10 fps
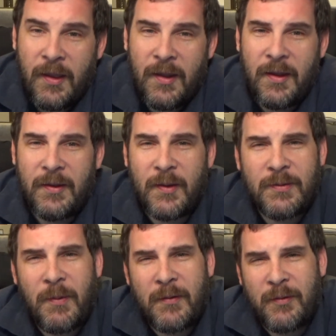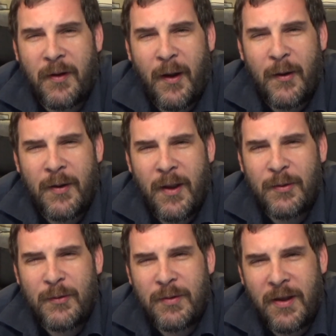it doesn't make for very
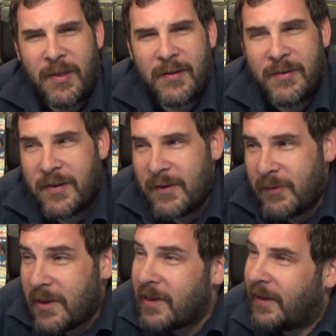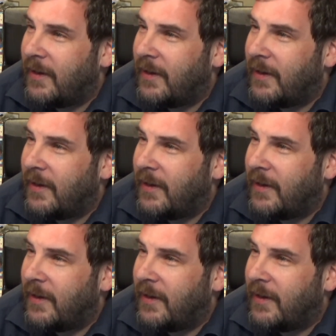entertaining TV.